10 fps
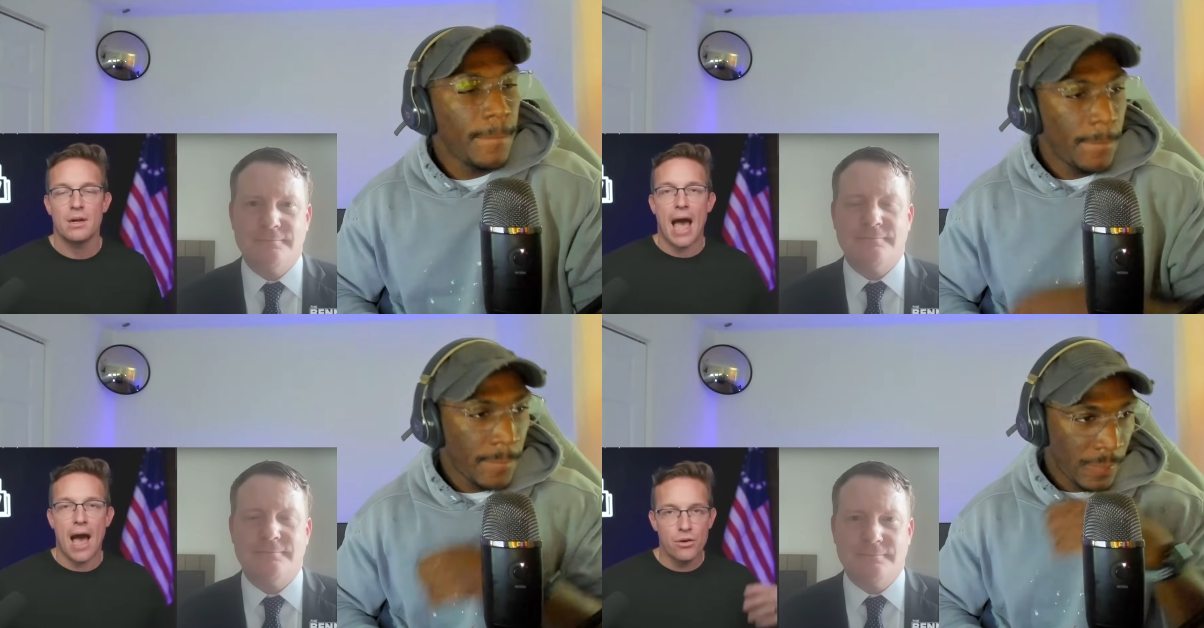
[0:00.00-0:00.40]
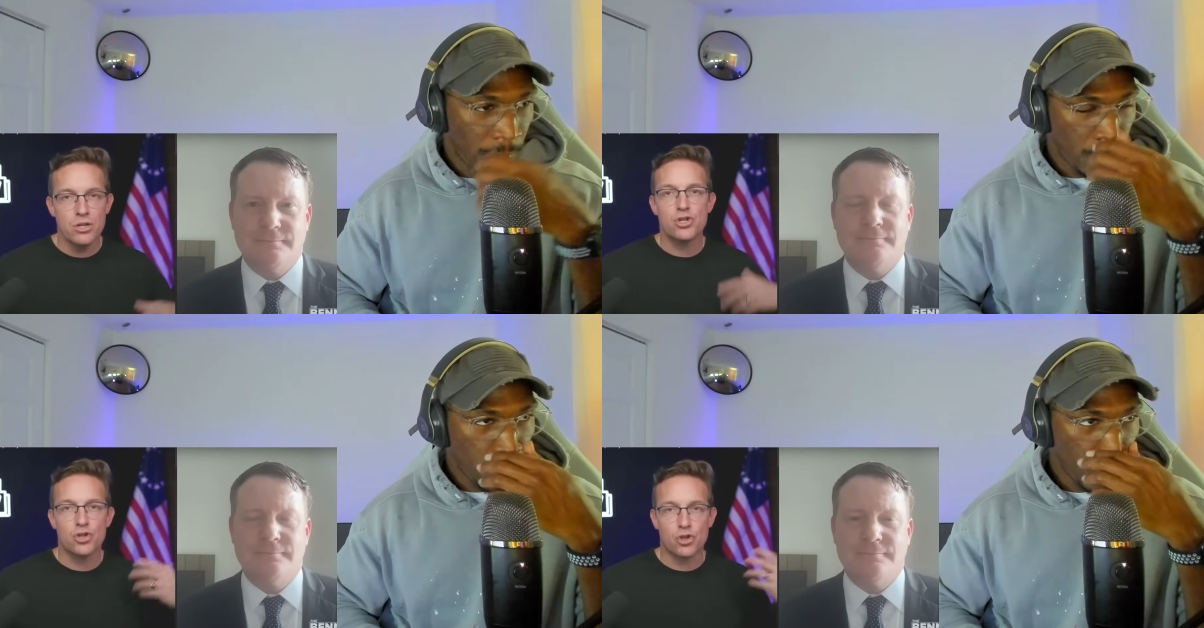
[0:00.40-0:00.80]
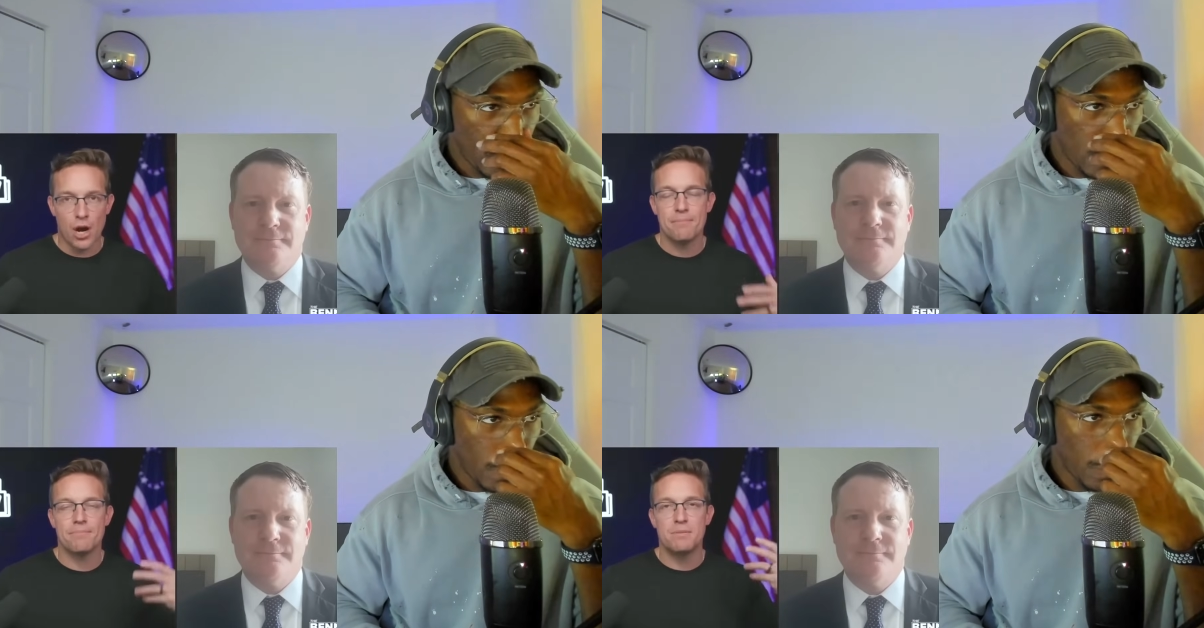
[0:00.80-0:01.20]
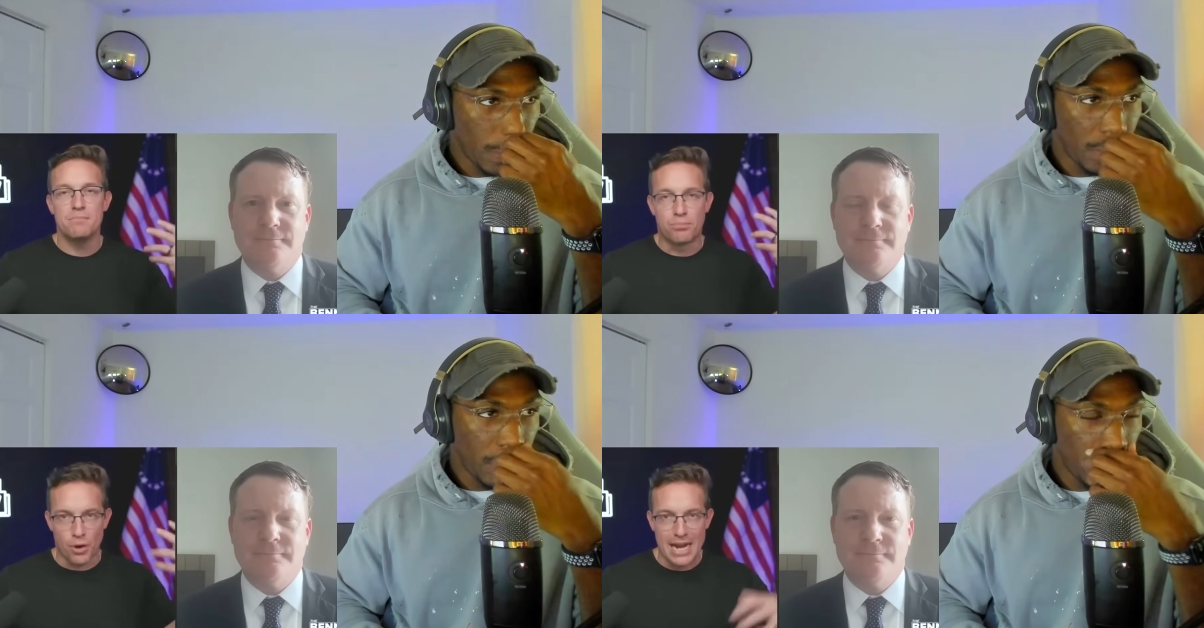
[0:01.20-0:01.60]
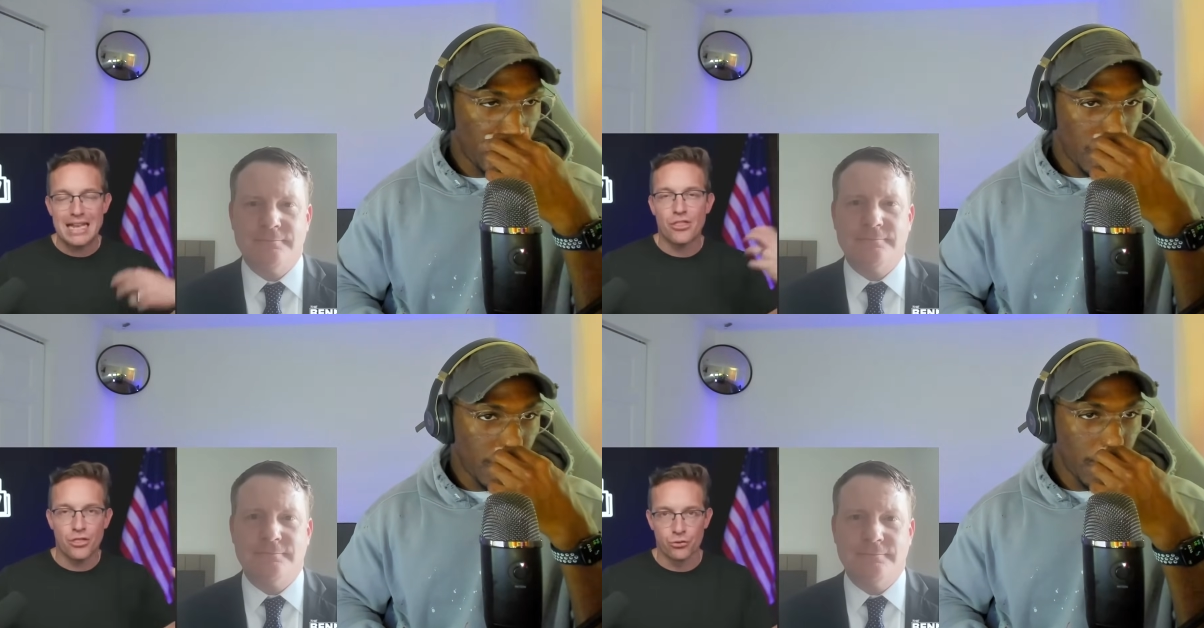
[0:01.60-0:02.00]
Speaker 1: How does Trump
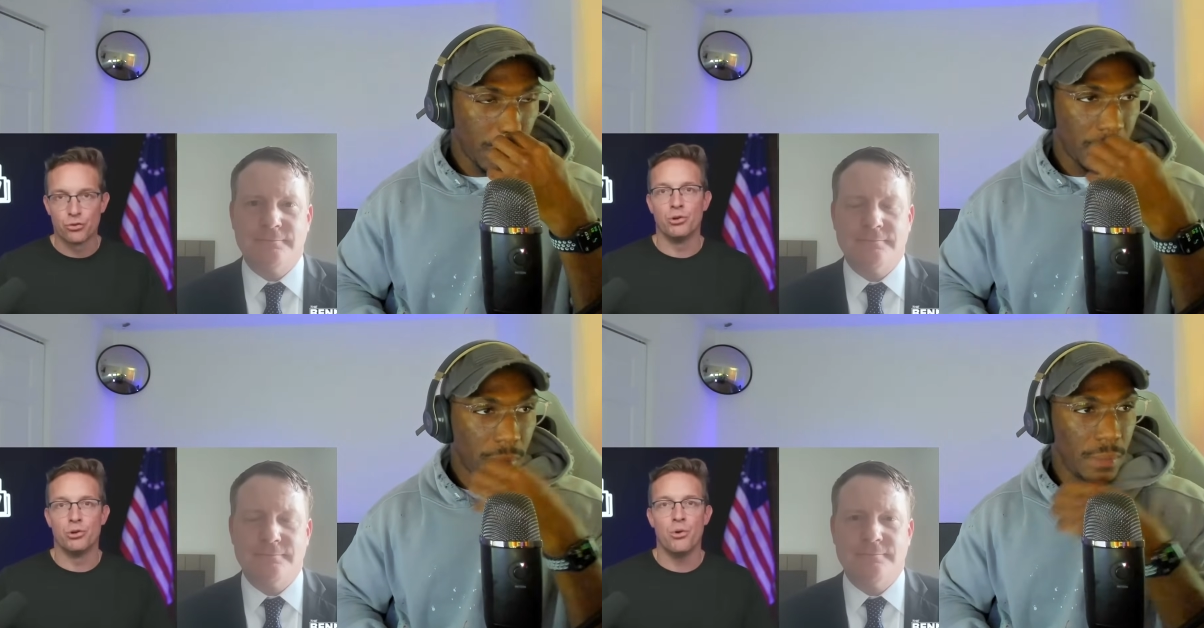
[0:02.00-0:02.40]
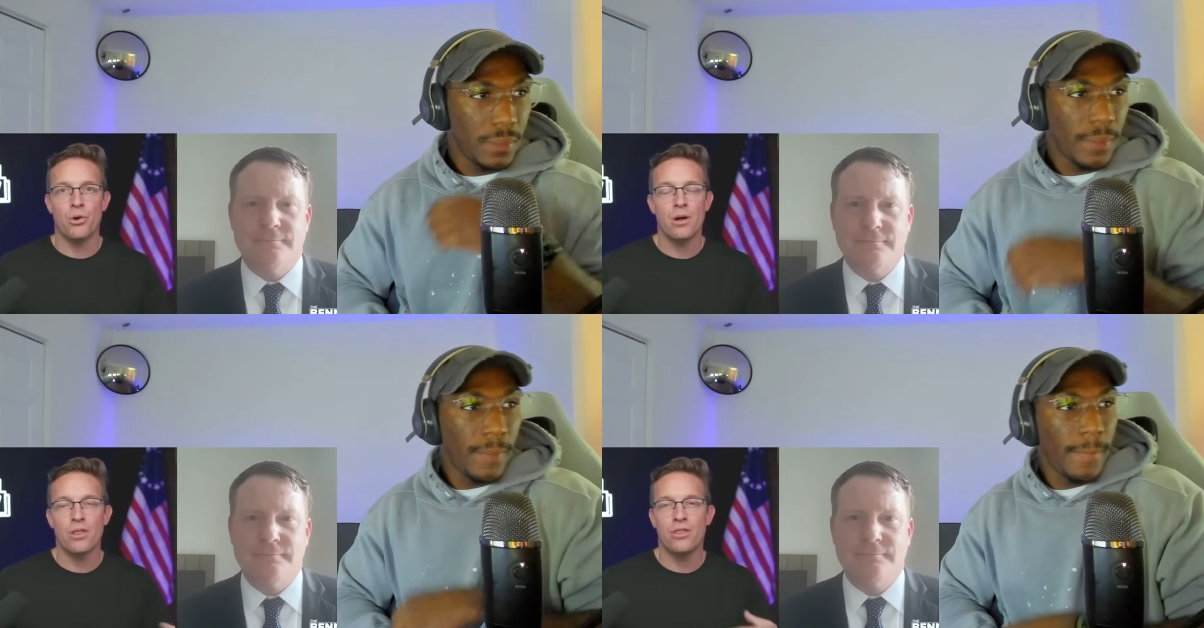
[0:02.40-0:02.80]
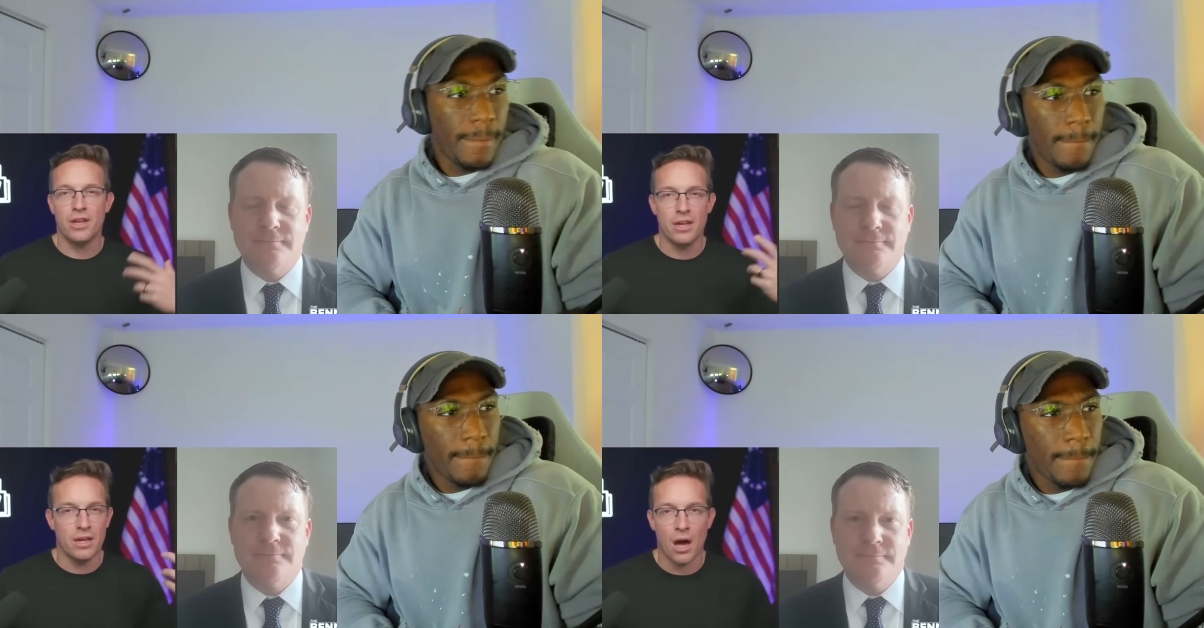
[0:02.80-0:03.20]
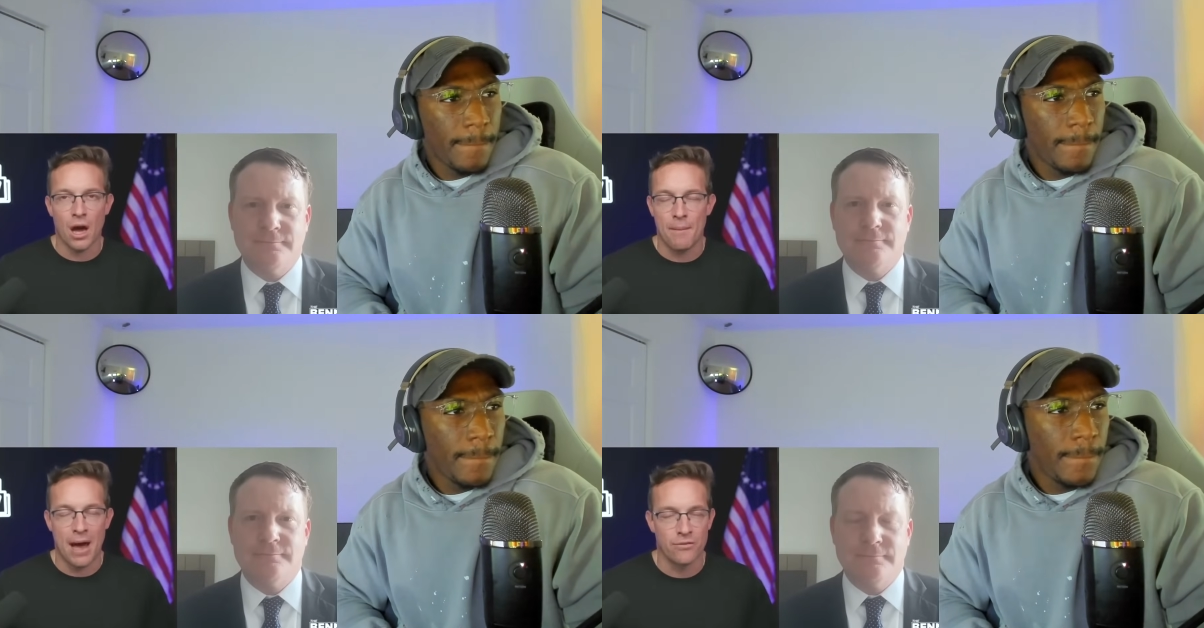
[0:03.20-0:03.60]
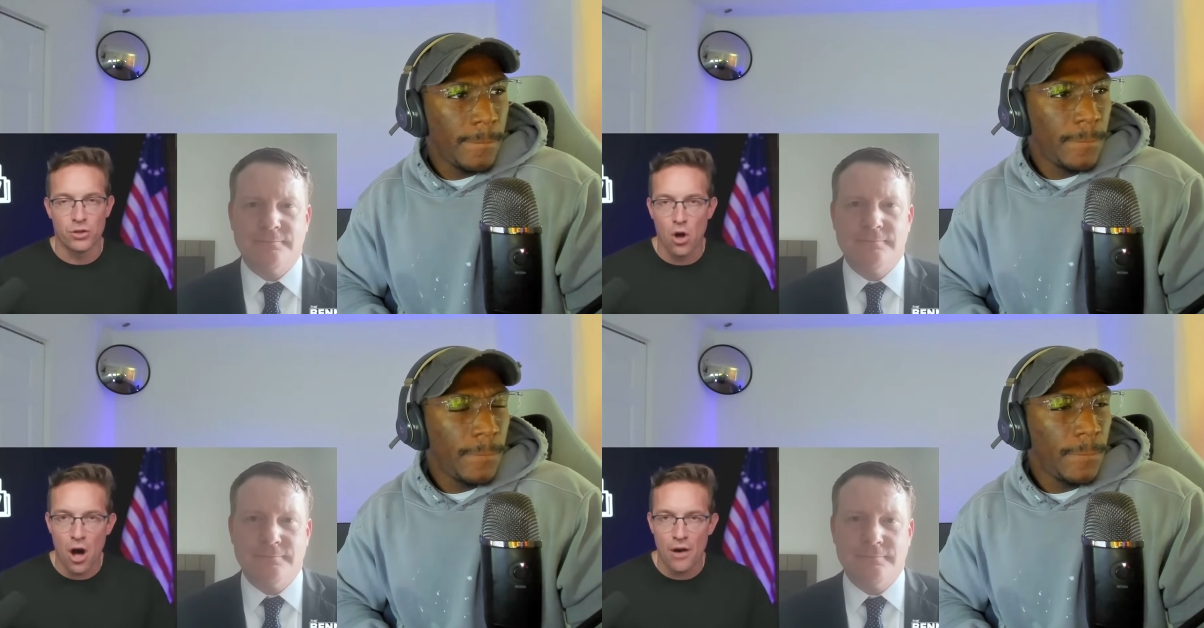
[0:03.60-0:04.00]
break through the amount
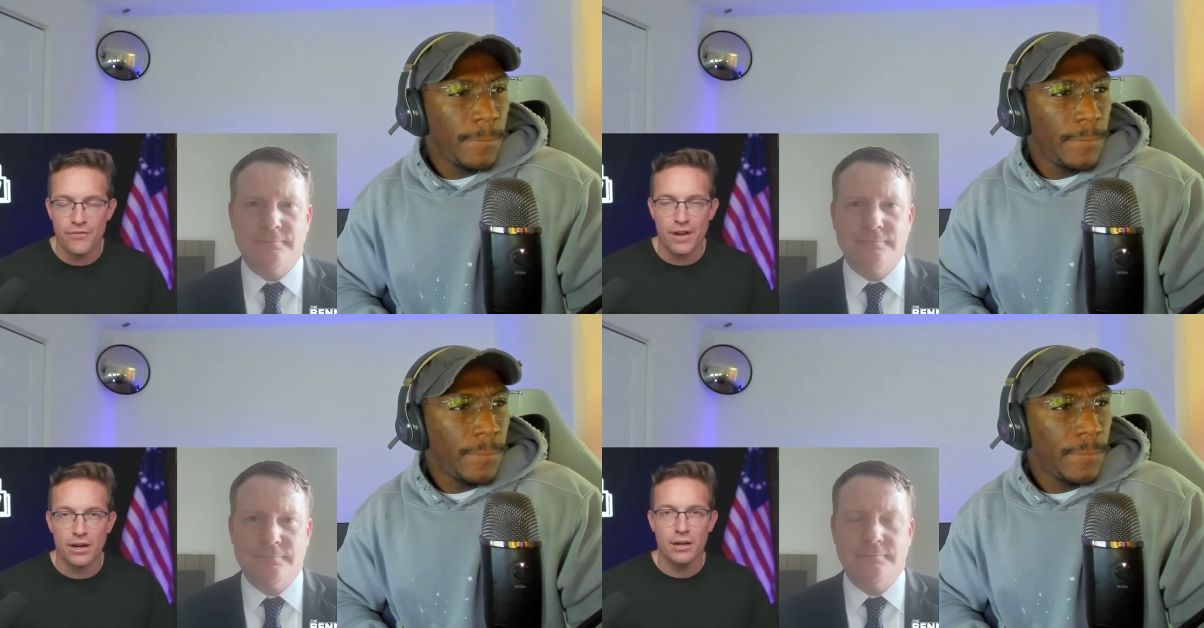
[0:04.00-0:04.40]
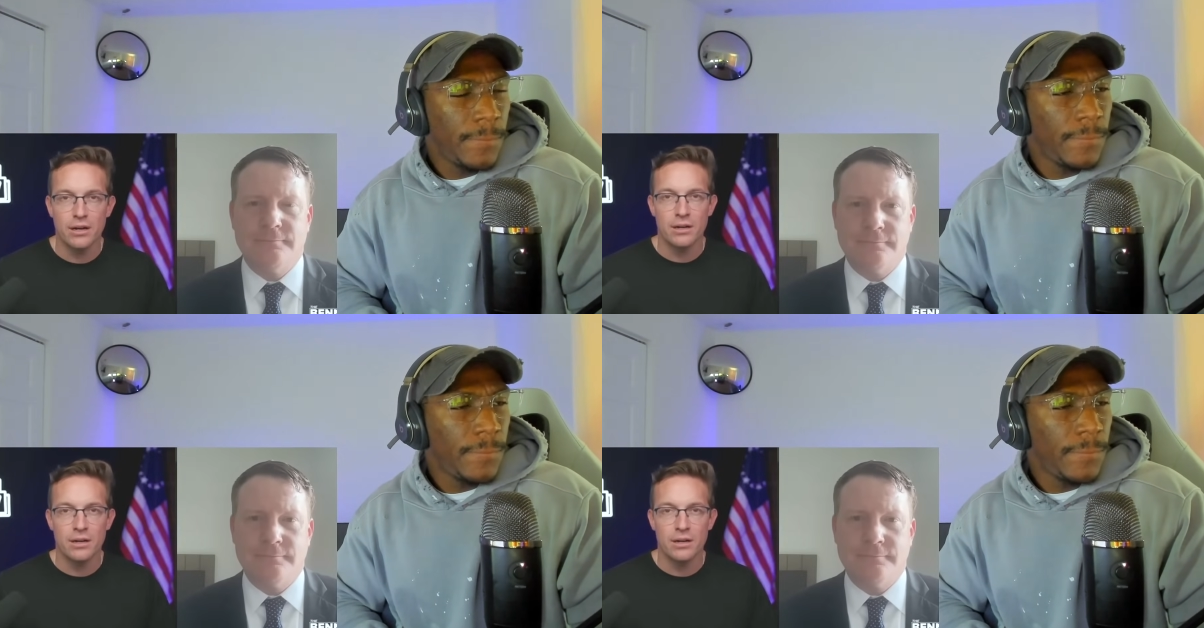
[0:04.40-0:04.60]
of lawfare,